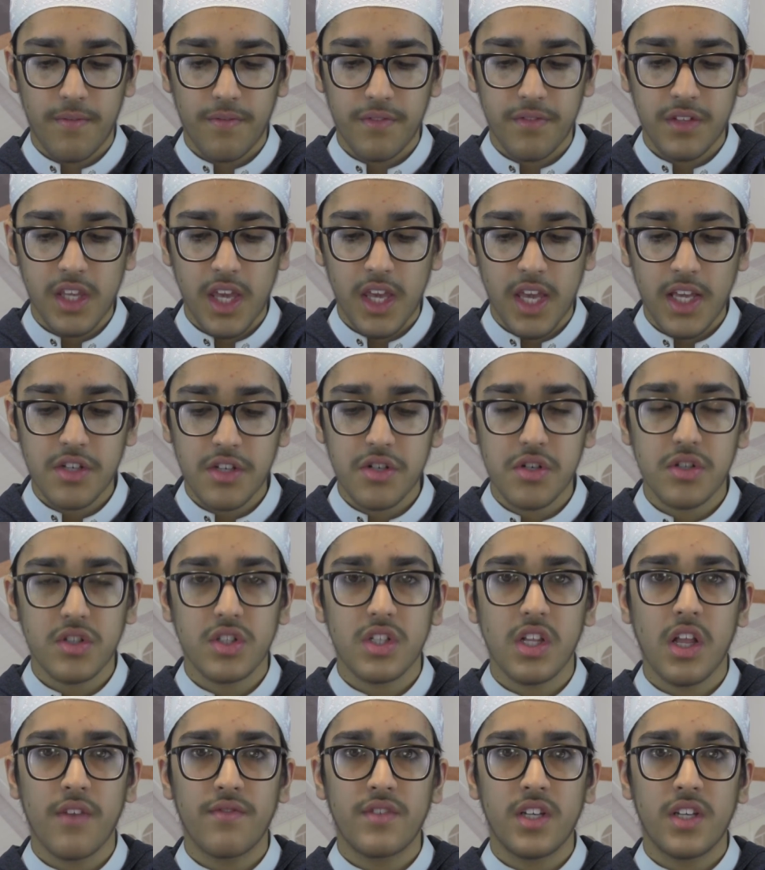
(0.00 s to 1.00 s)
The
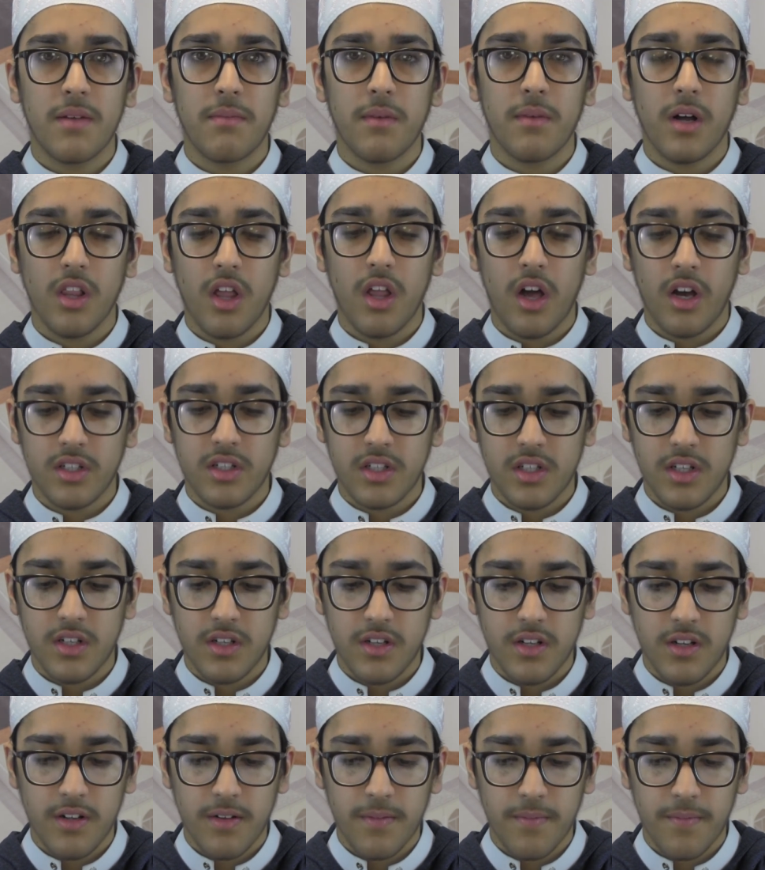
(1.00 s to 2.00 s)
angels loved him a lot.
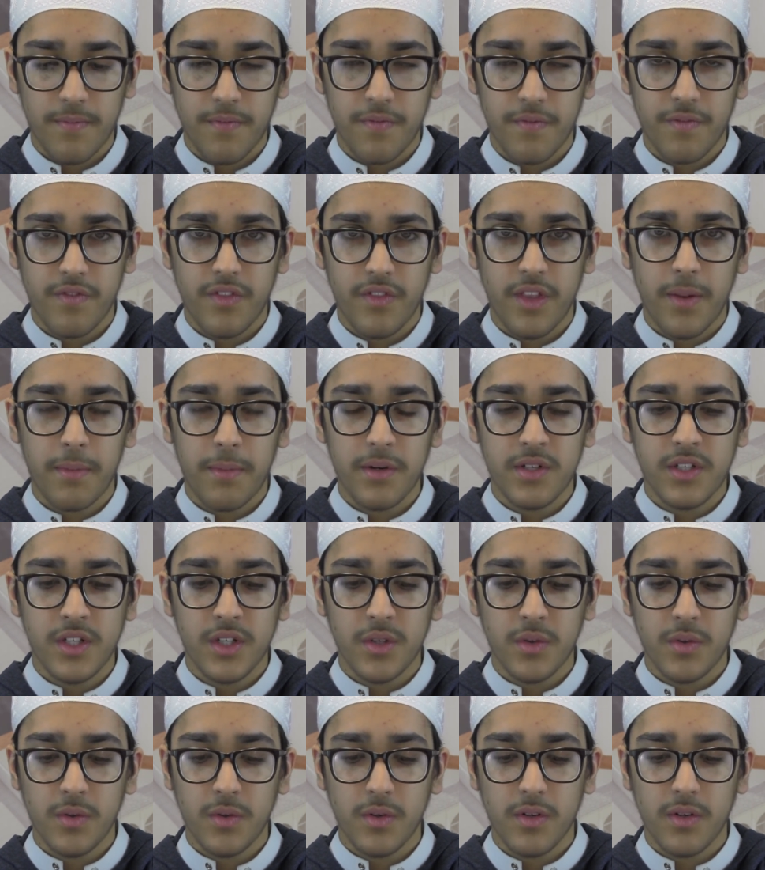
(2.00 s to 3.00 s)
Number
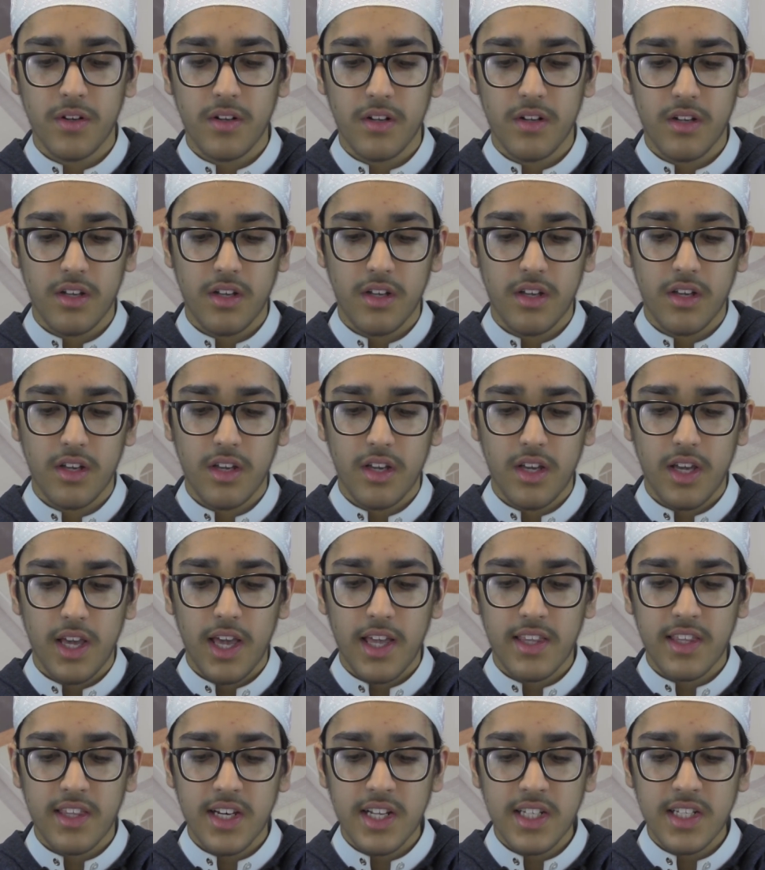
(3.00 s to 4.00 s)
two,
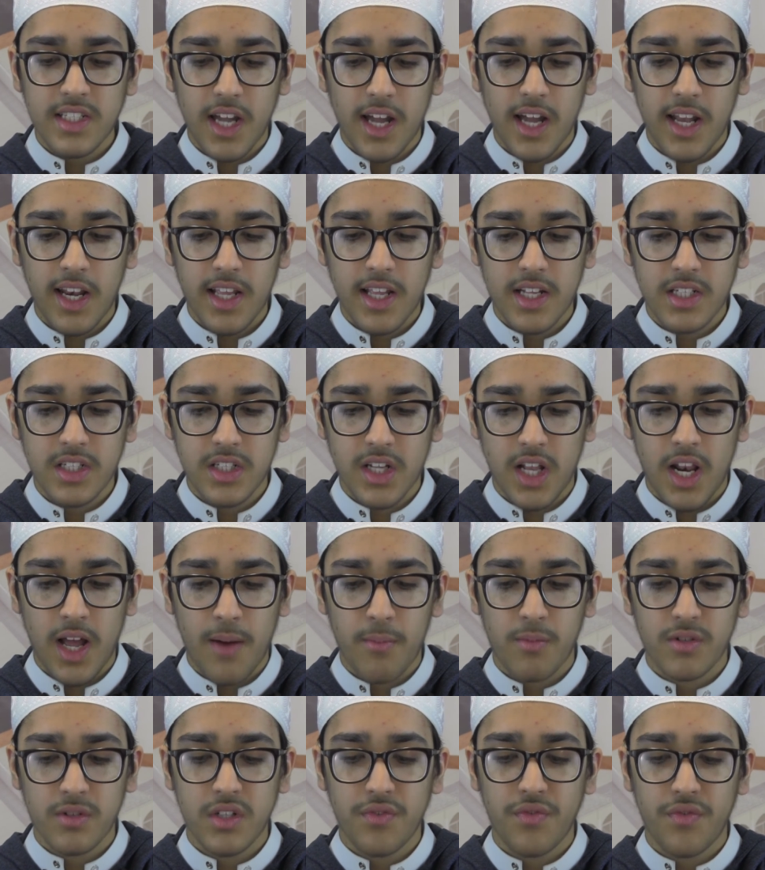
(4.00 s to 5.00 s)
Idris
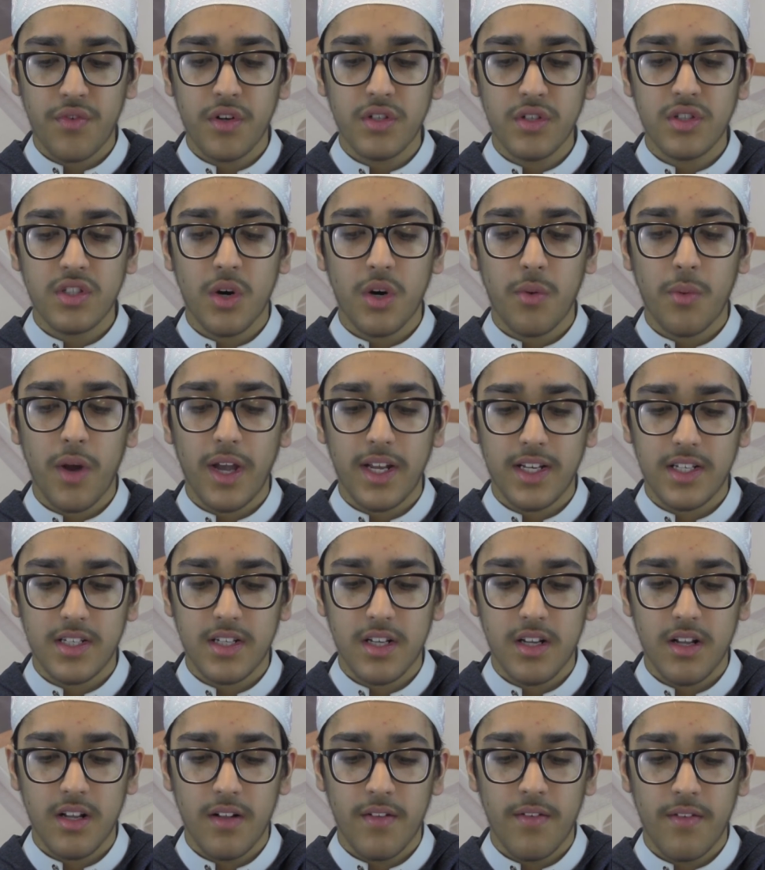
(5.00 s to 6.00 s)
salam was the first to write,
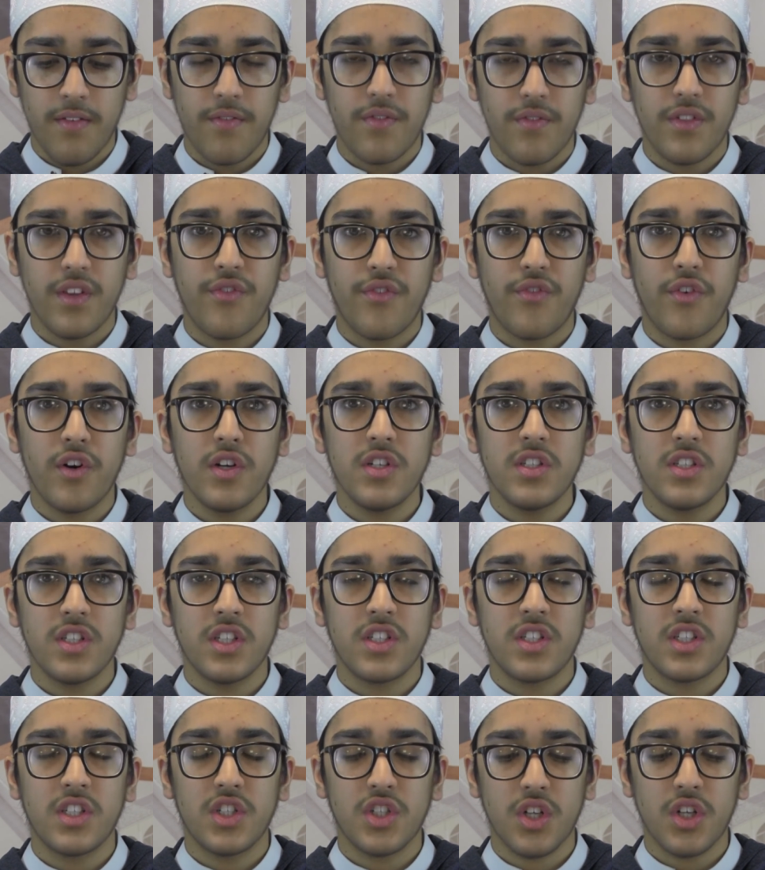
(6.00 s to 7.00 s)
the first to
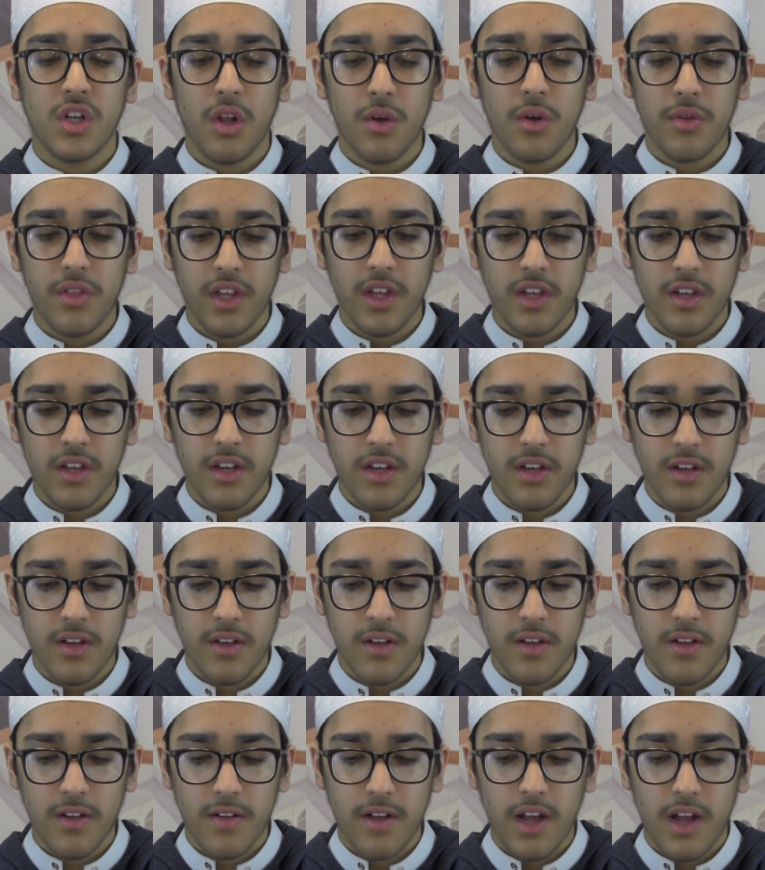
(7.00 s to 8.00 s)
stitch clothing,
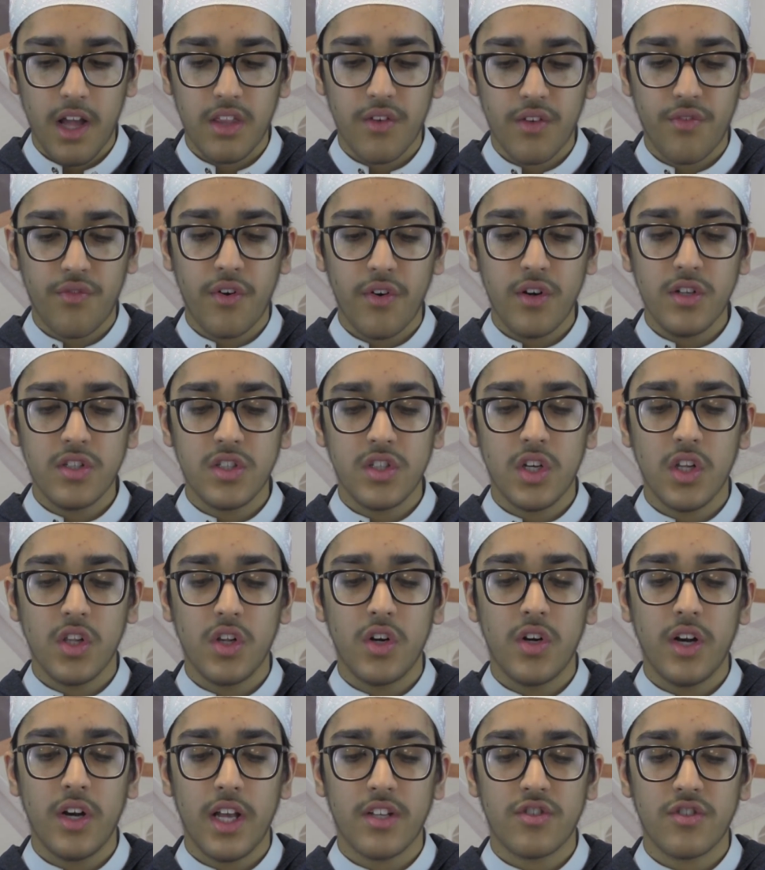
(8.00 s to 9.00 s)
and the first to
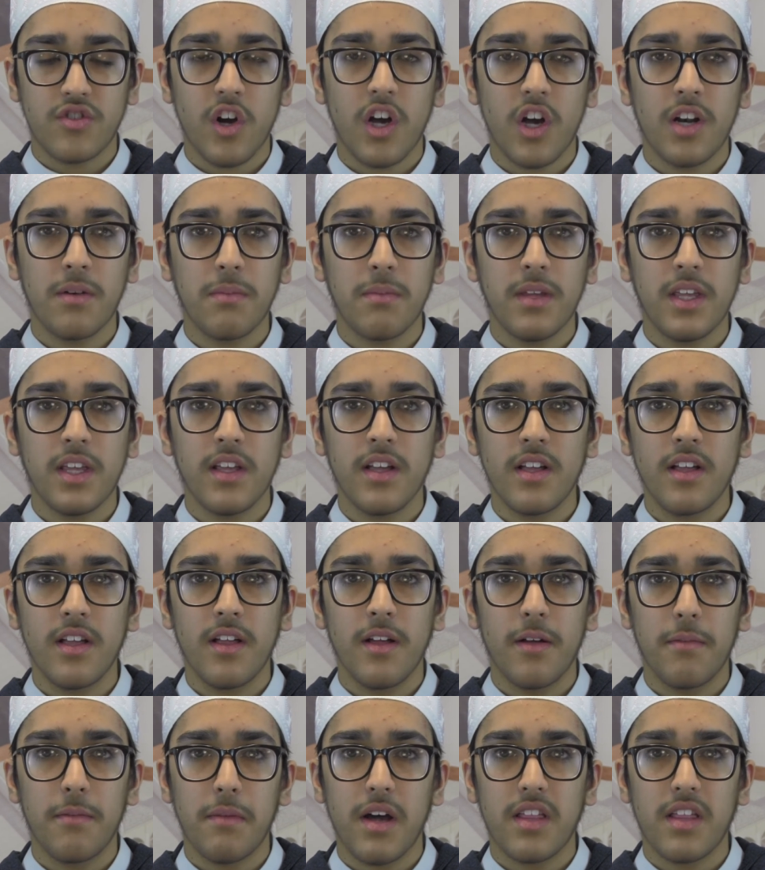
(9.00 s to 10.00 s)
learn astronomy,
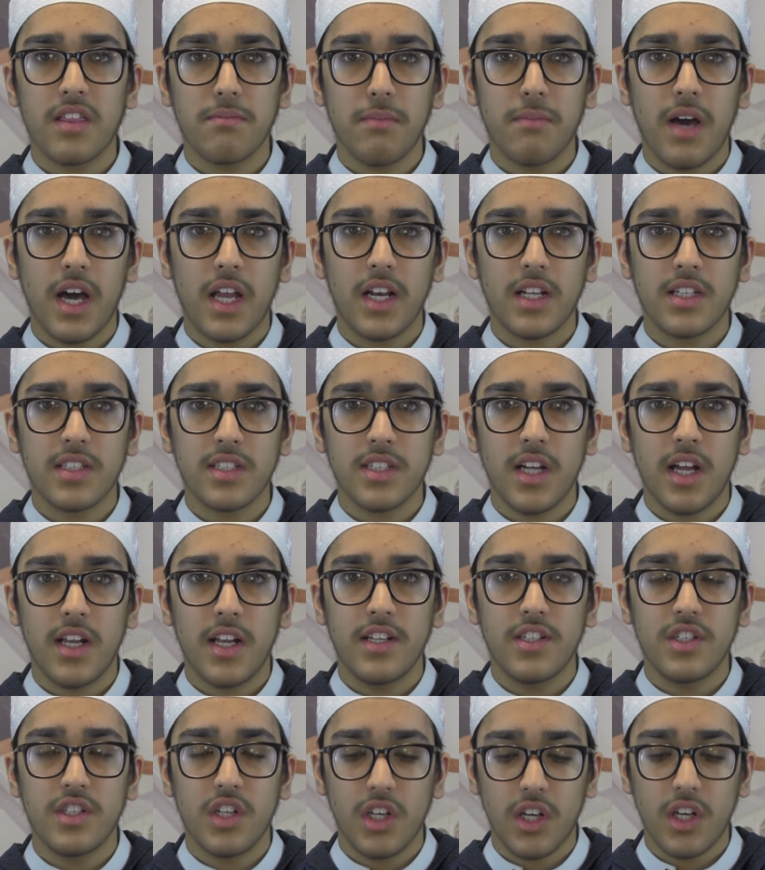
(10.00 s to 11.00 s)
mathematics, and
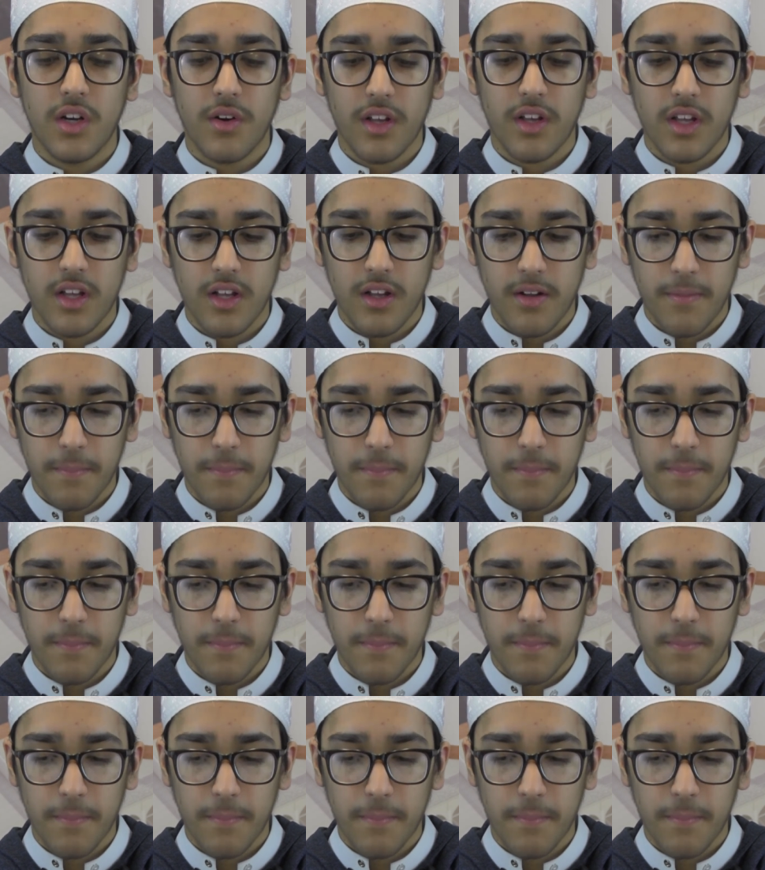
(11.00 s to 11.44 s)
engineering.